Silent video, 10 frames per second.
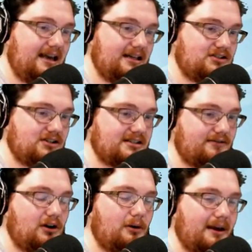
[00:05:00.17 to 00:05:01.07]
It's just,
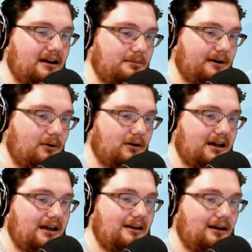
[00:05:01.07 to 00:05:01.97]
if you don't make it a
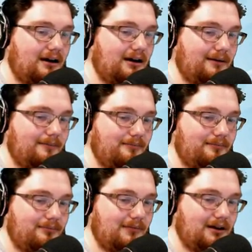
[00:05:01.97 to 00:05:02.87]
priority, uh,
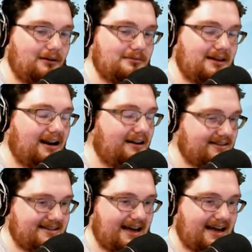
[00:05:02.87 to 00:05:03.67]
you know, it's kind of the